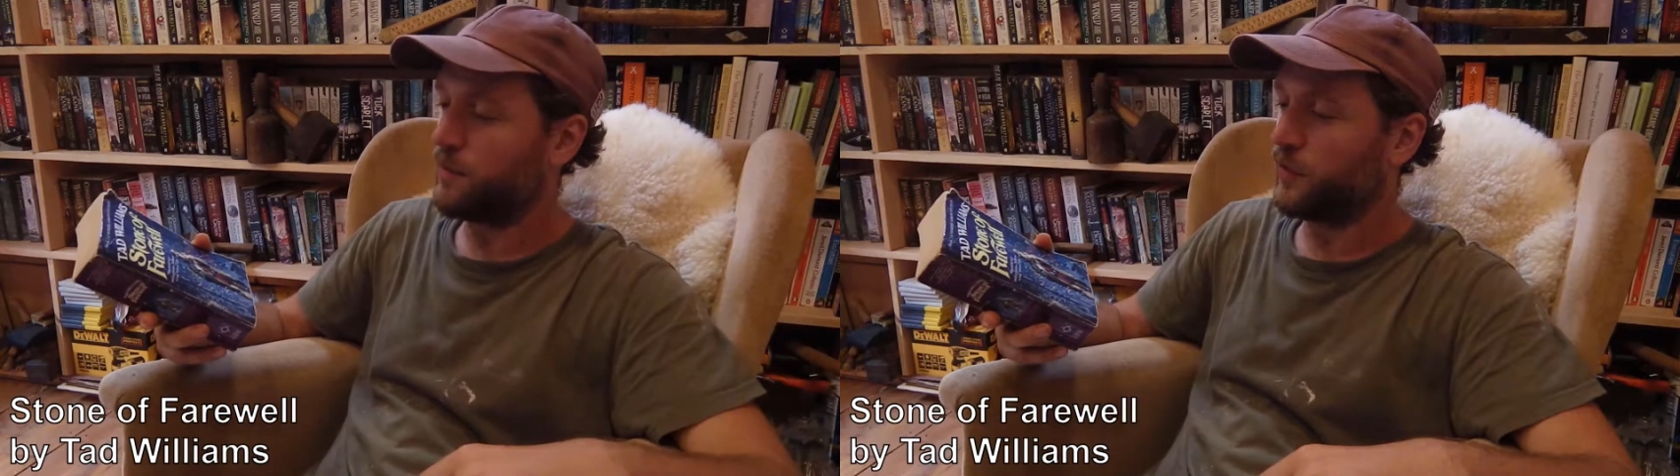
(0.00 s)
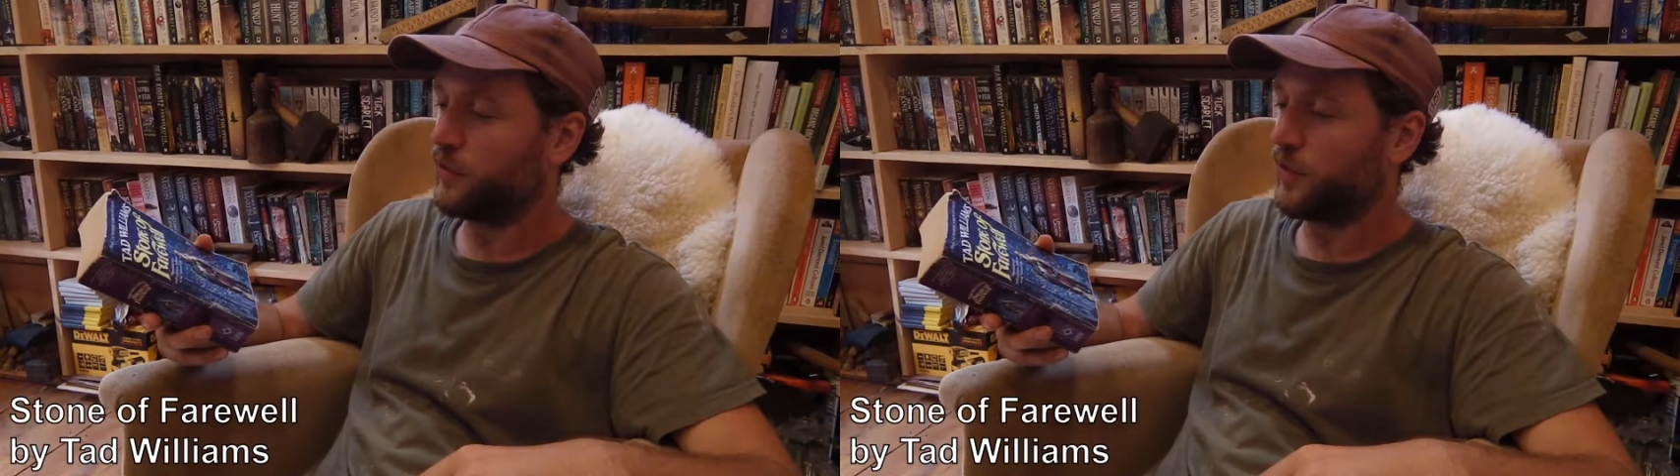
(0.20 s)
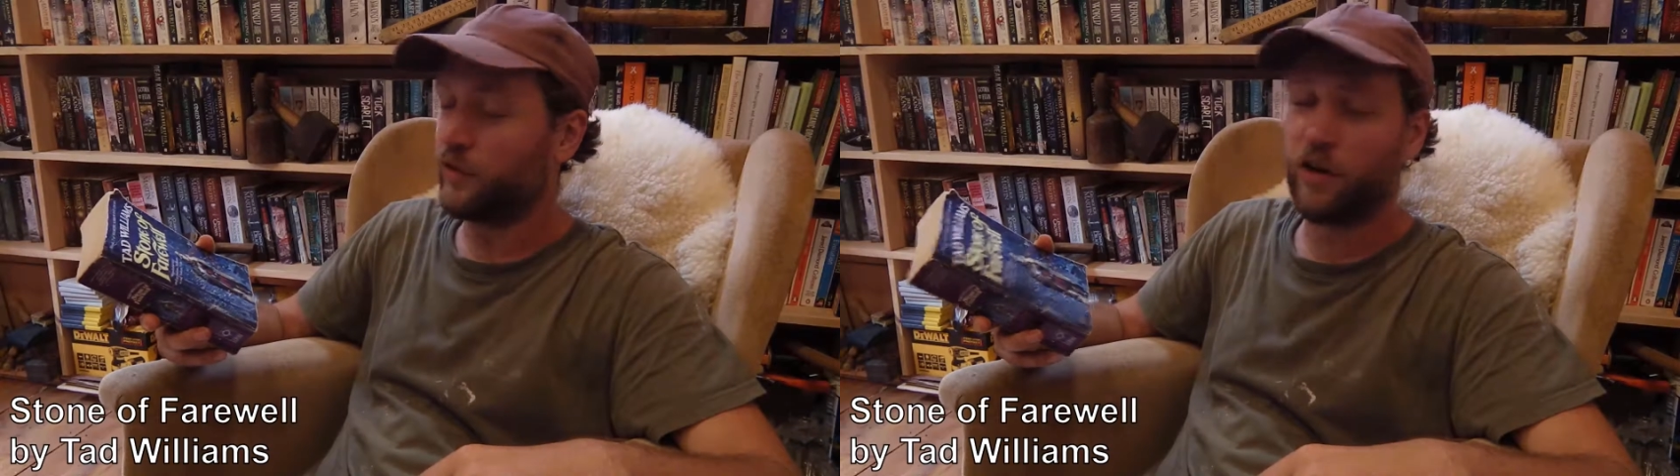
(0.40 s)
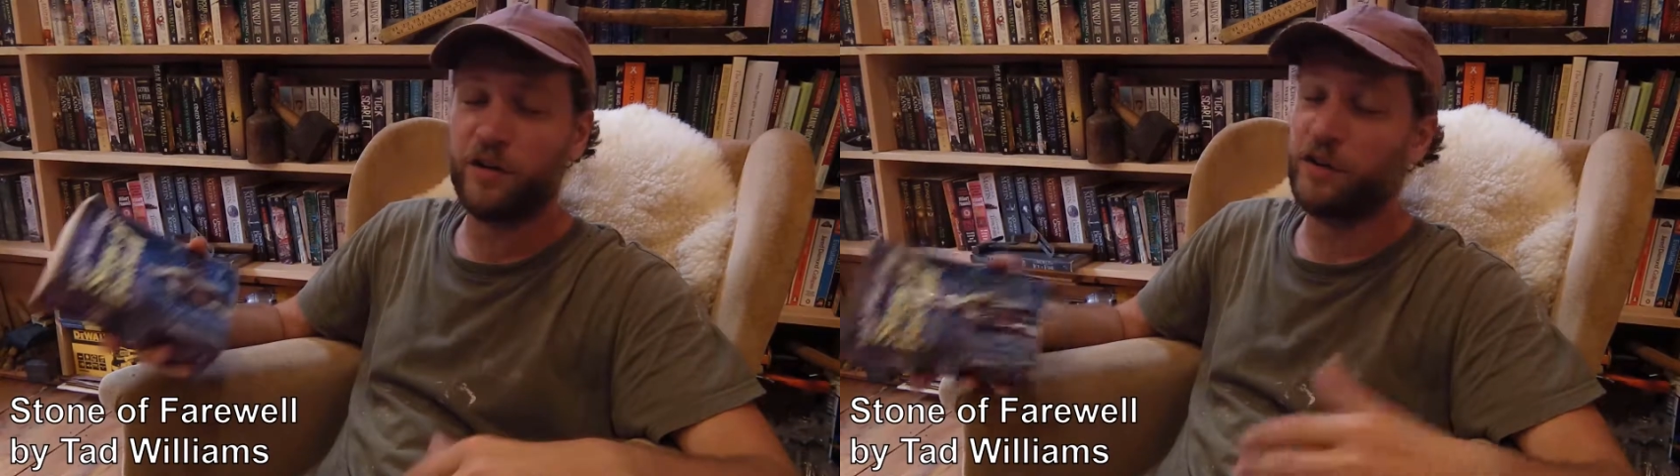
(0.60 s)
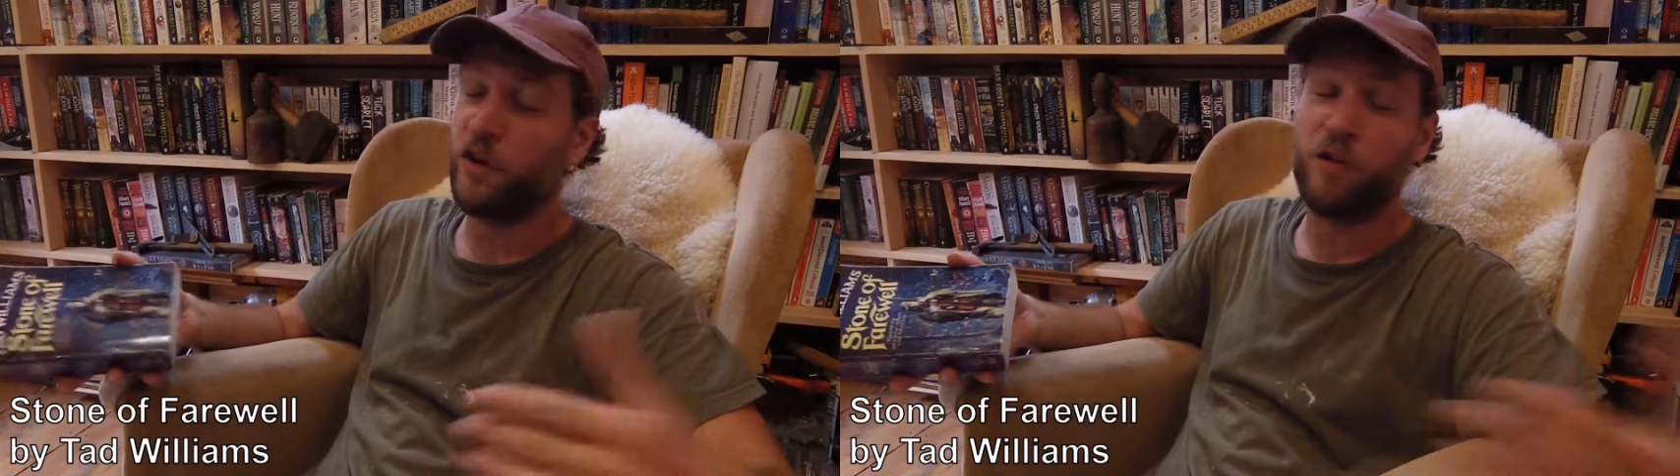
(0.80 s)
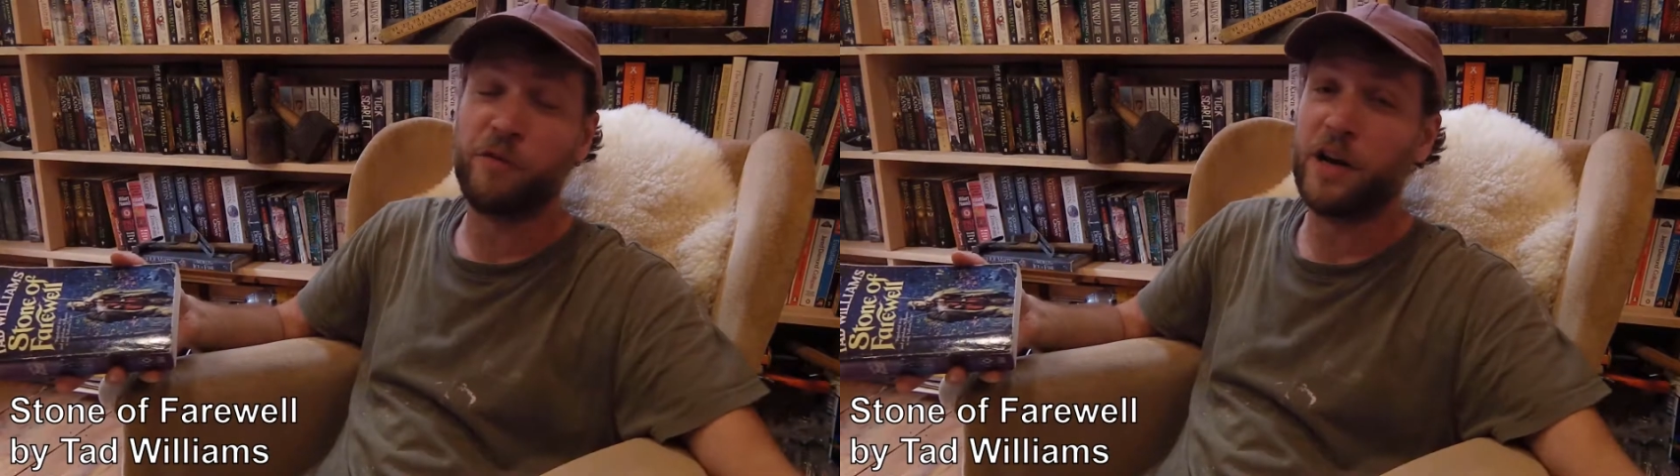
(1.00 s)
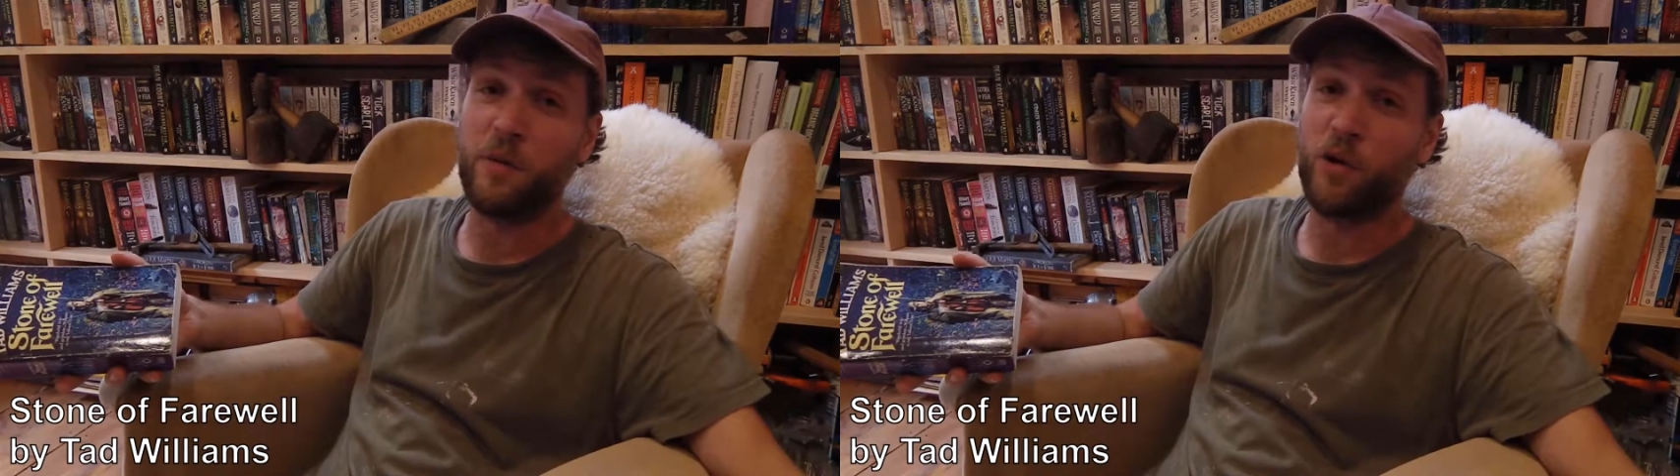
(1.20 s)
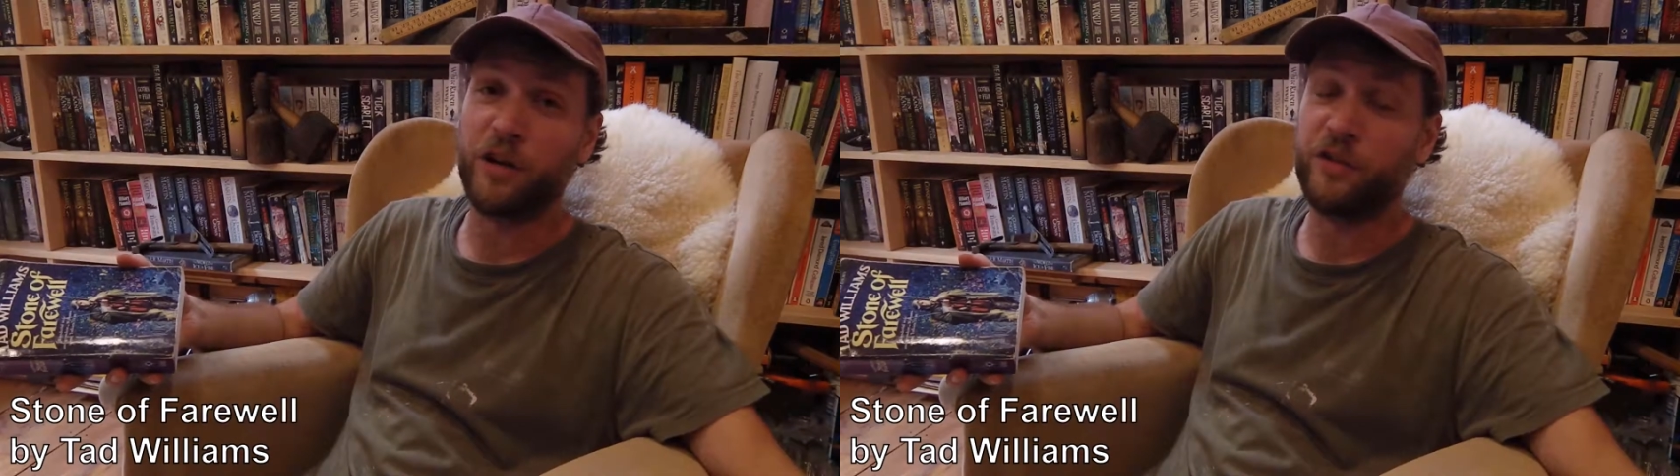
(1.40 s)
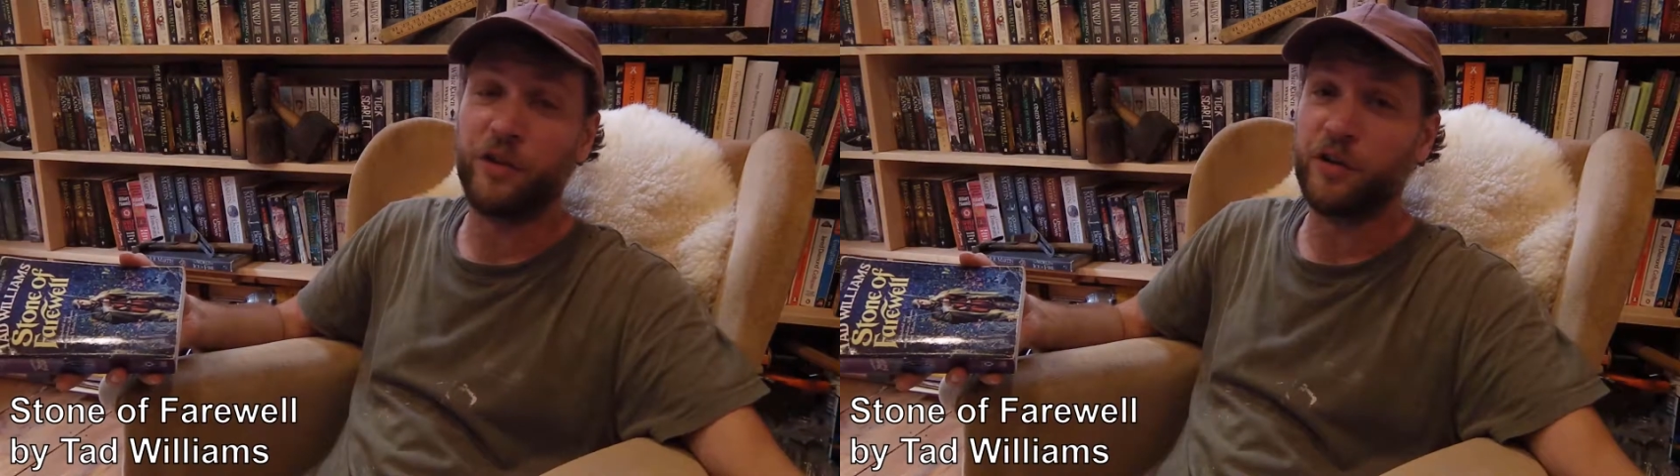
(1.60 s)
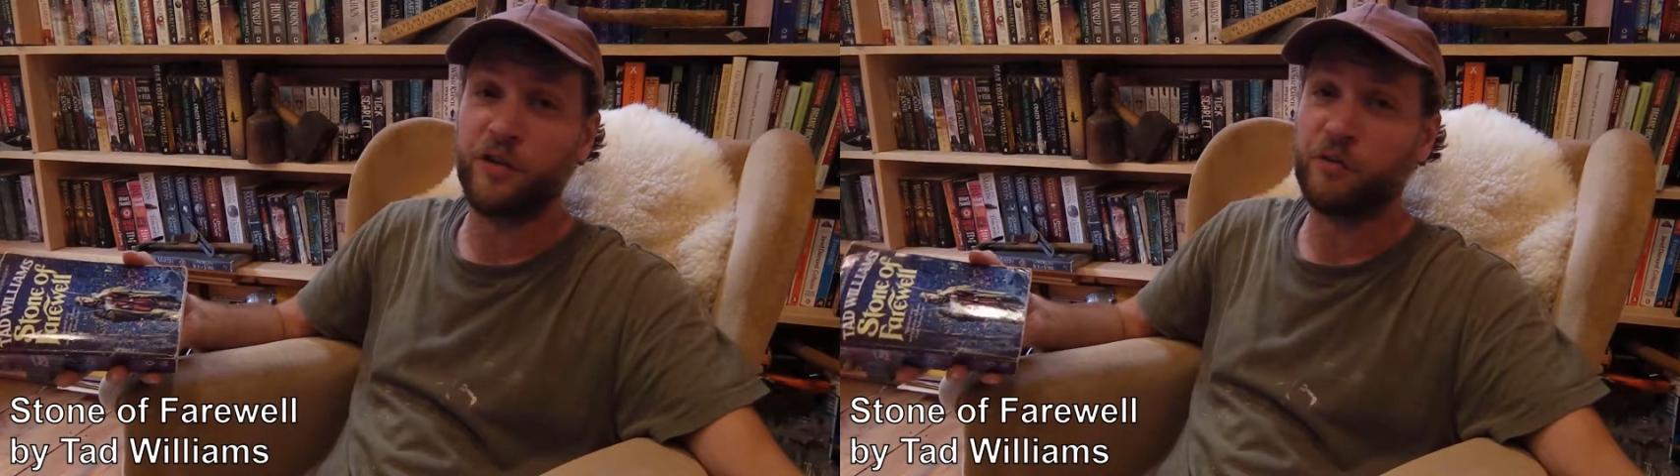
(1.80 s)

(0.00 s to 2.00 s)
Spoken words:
just decided that I really wanted to